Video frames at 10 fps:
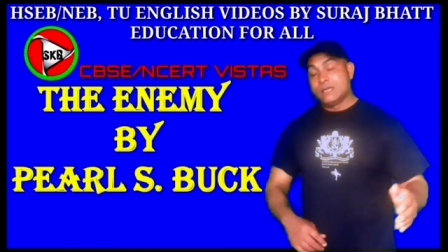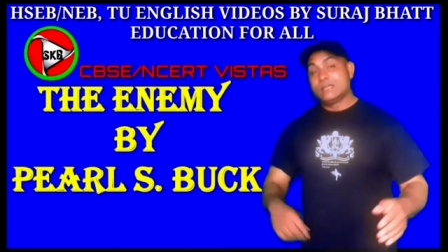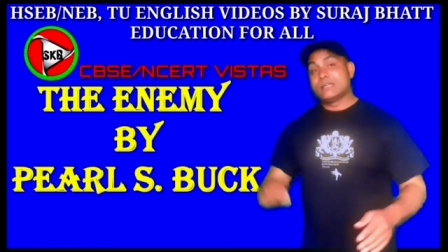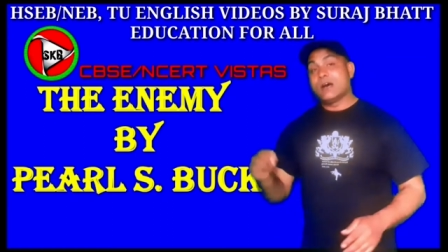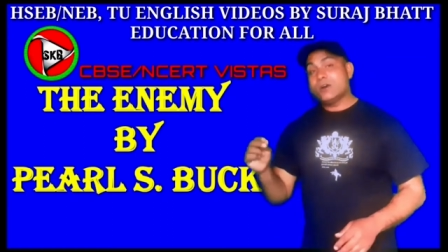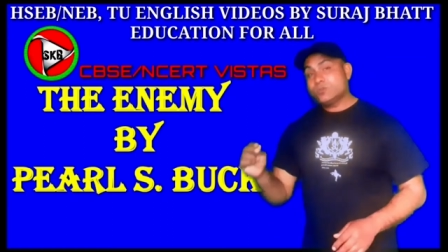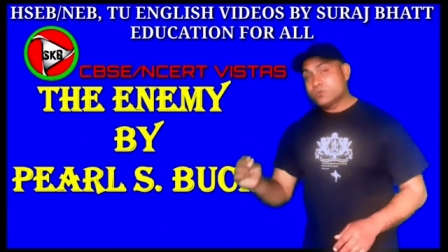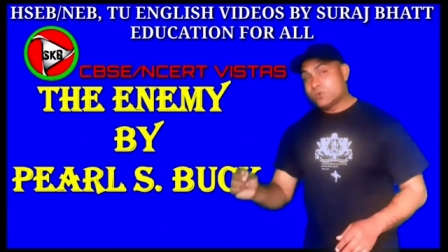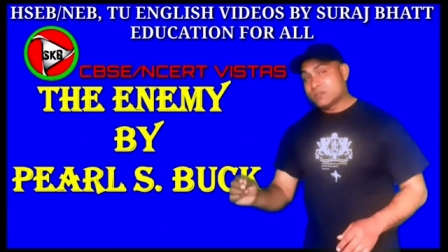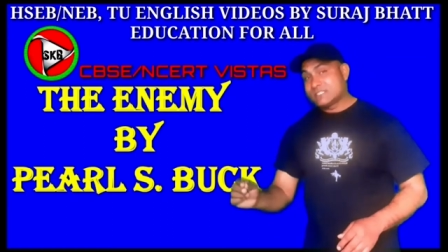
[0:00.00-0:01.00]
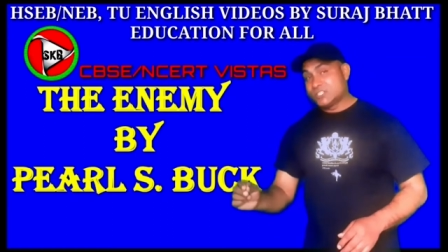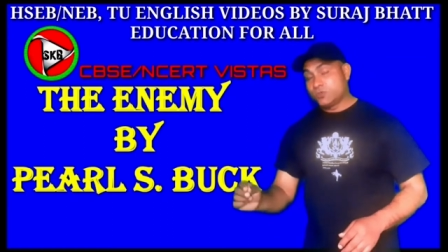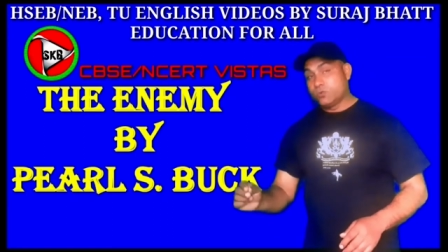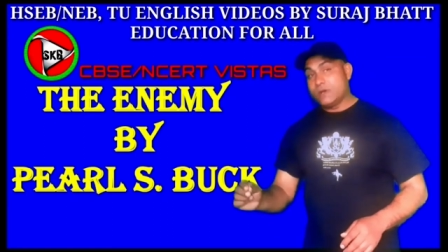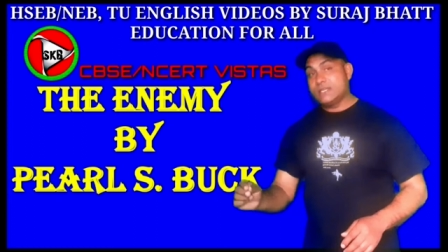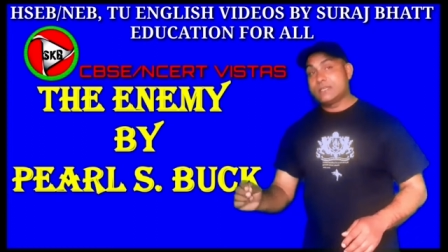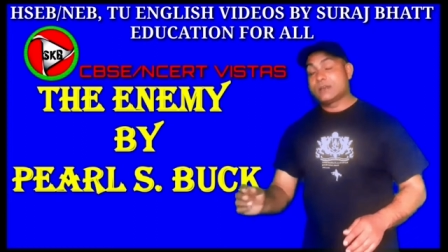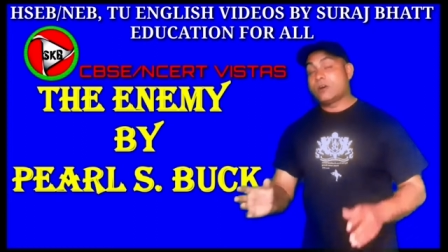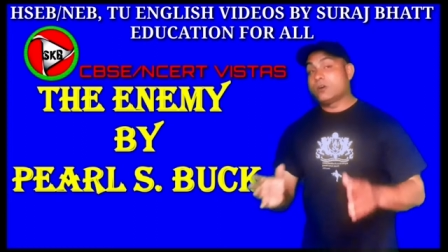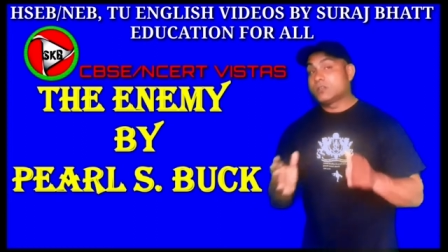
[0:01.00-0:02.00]
His house was
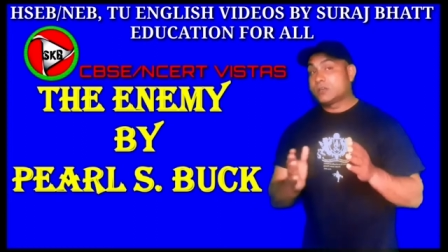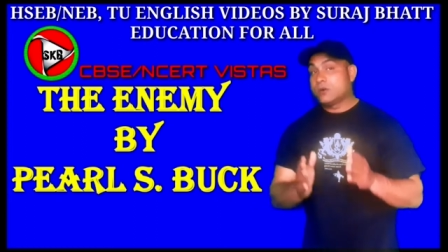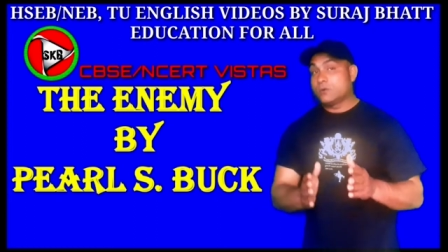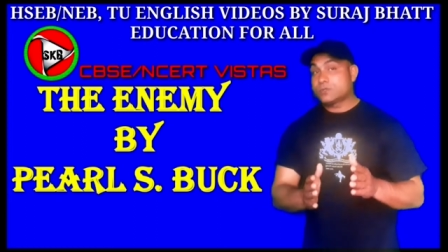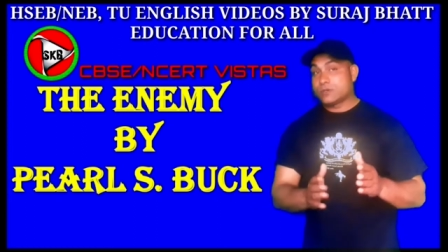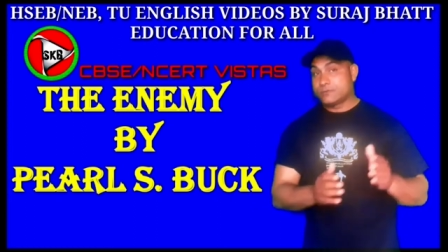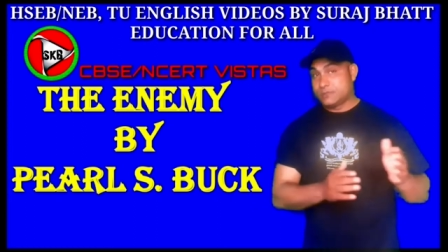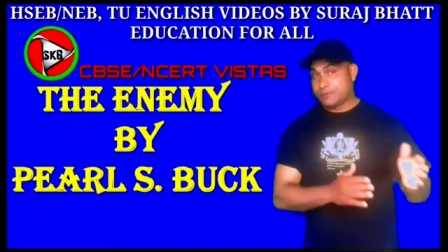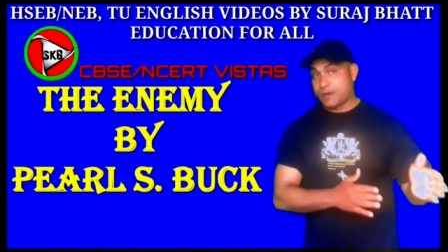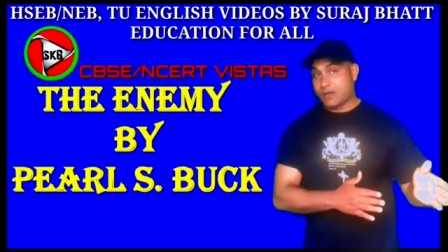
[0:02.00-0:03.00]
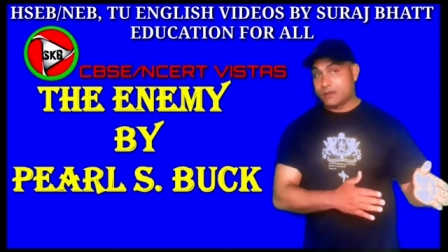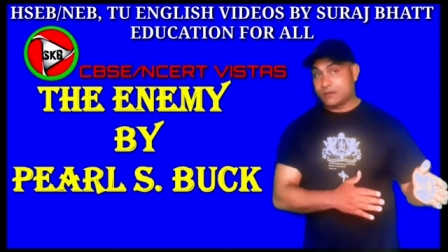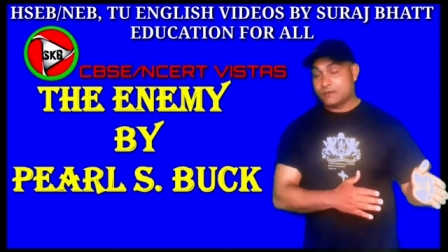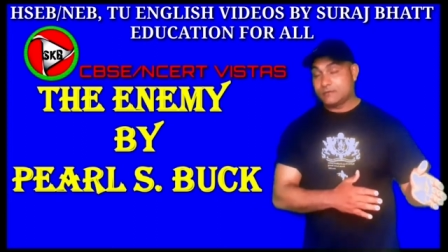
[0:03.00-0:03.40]
situated on the coast of Japan.